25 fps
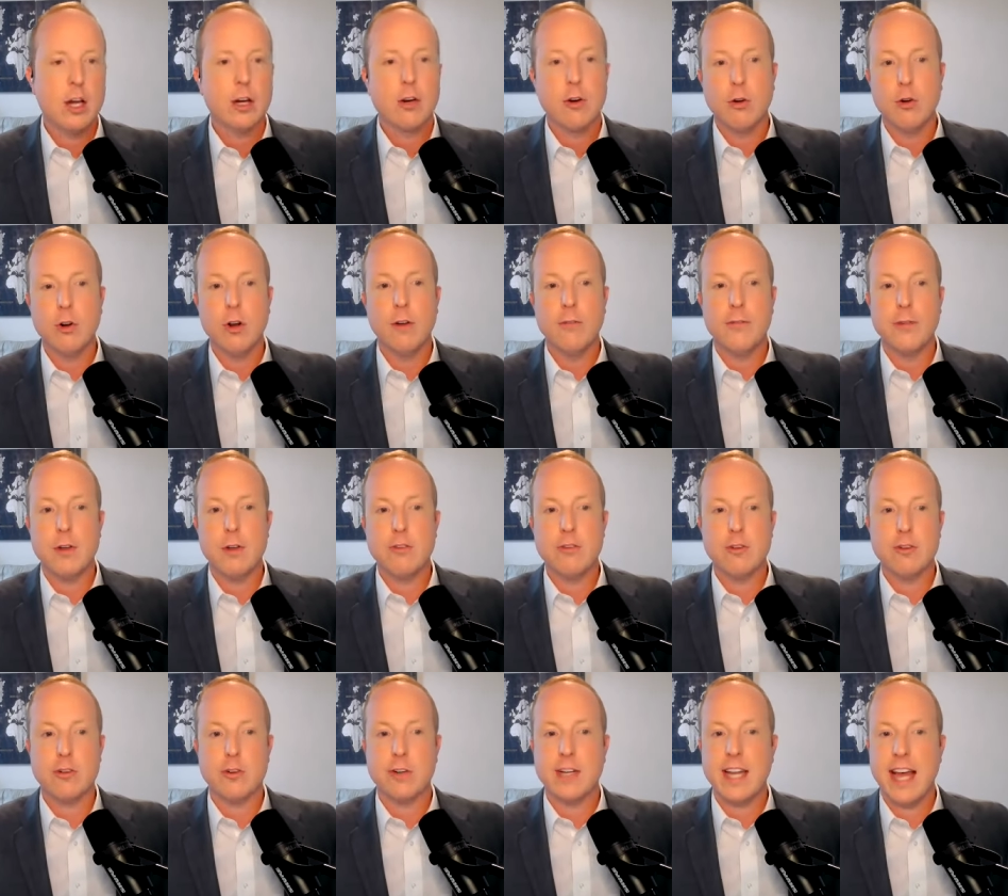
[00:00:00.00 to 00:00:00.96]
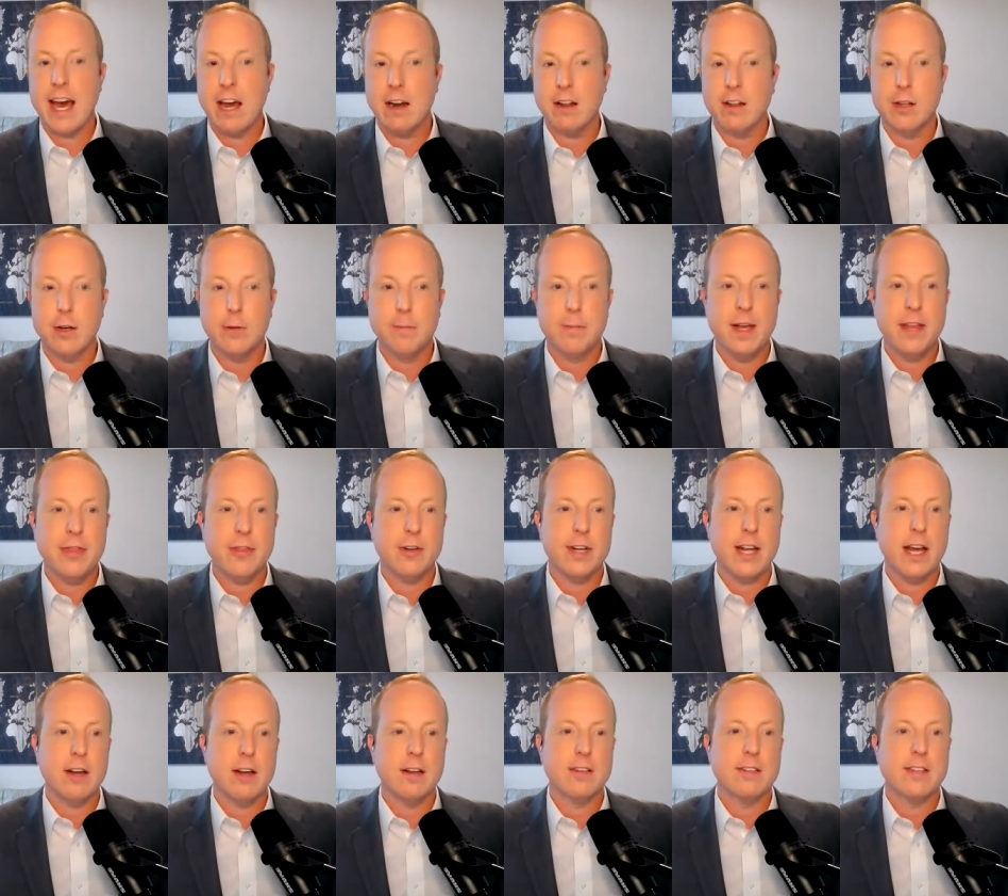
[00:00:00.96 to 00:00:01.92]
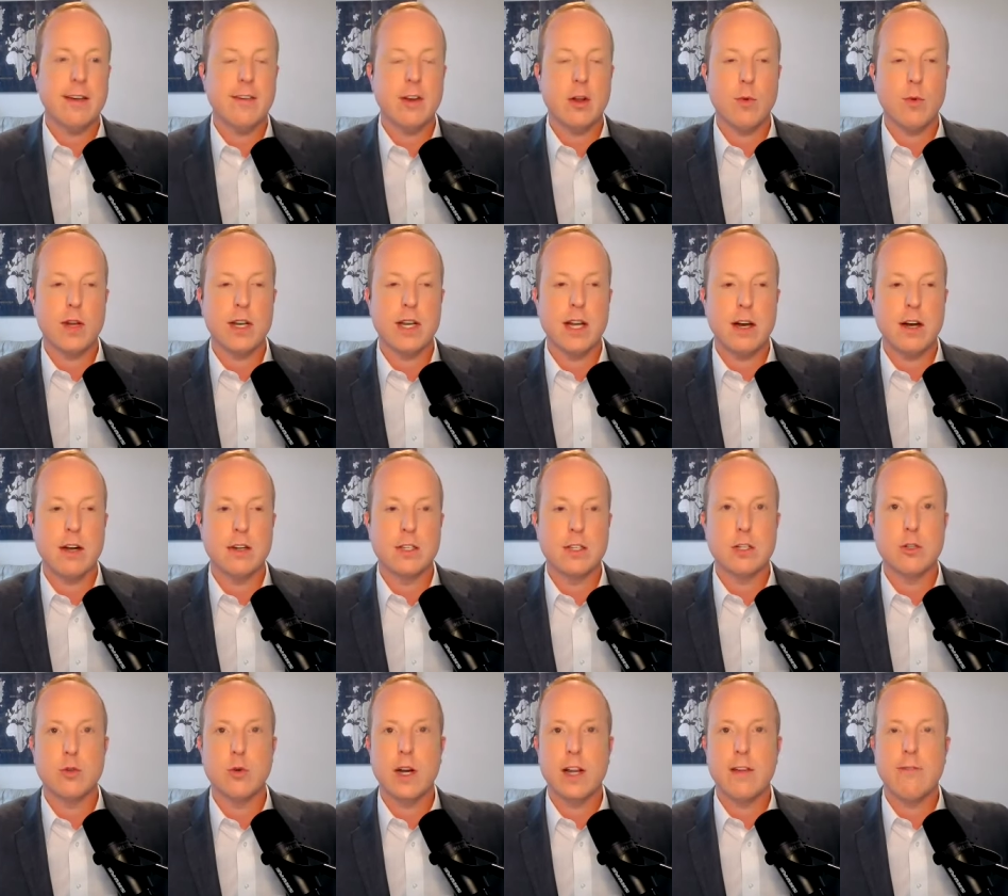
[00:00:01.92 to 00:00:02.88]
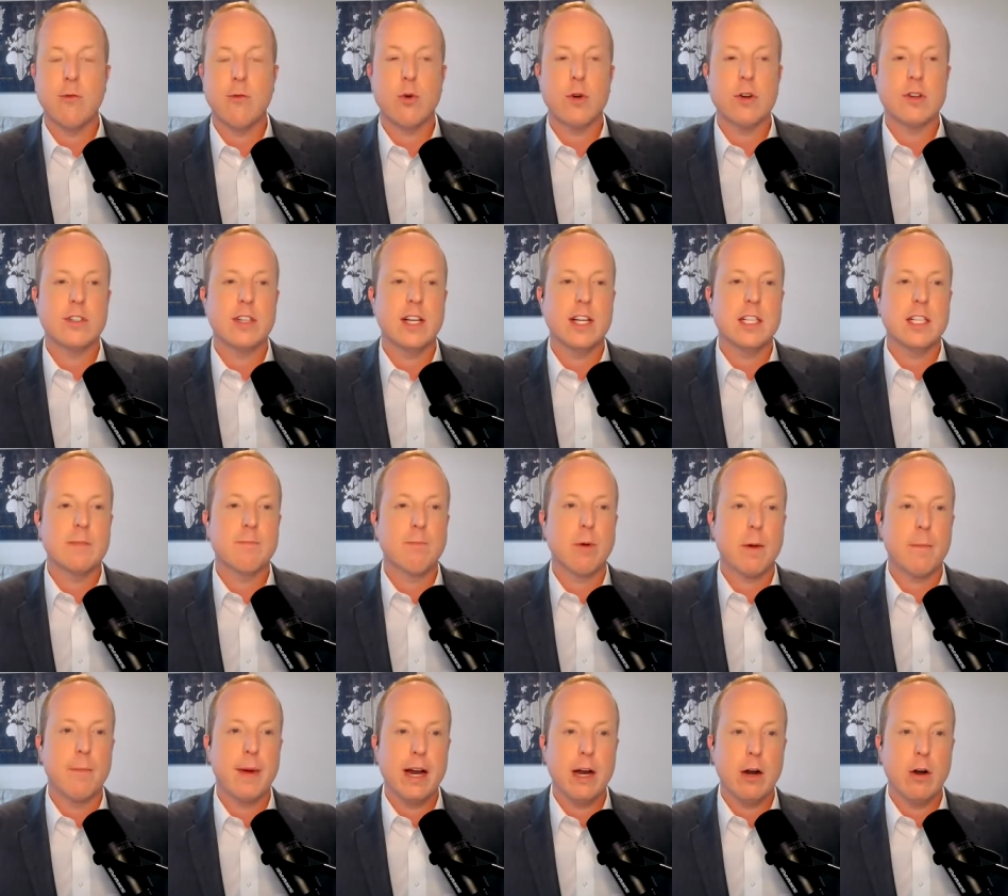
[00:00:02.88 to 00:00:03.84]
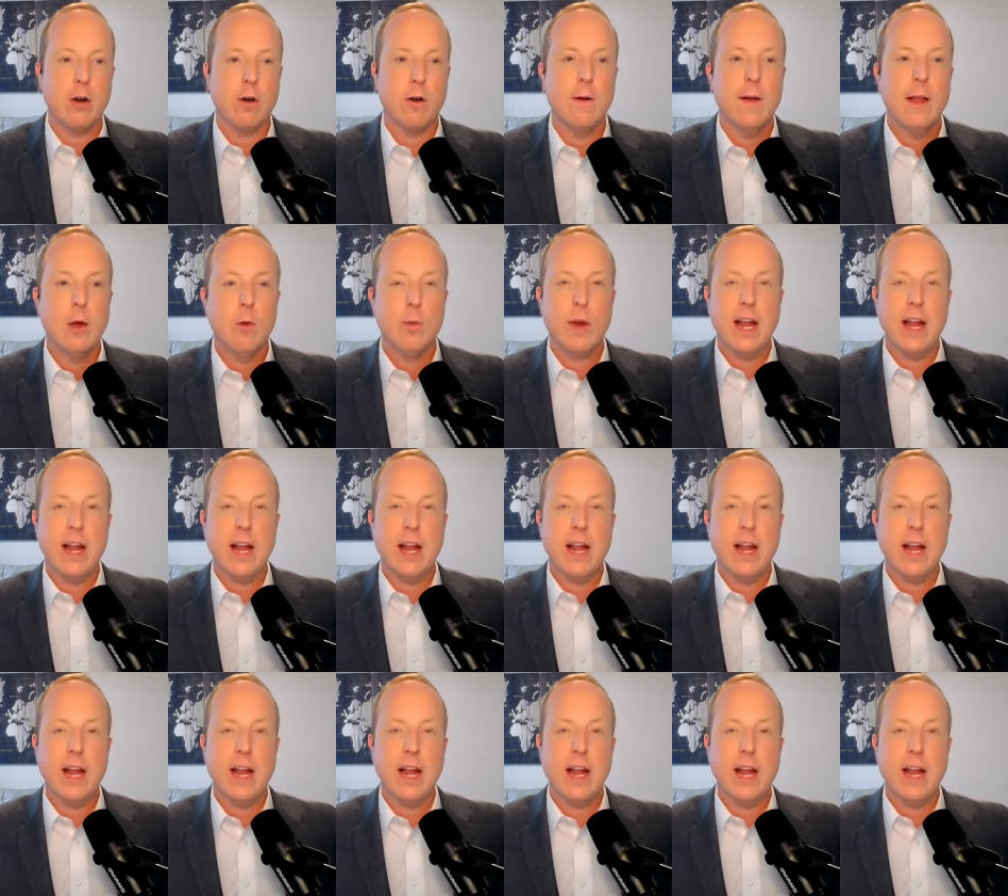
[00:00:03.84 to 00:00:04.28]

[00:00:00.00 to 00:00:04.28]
Crude oil futures are down a little bit. They're down to seventy-one dollars and twenty-four cents per barrel.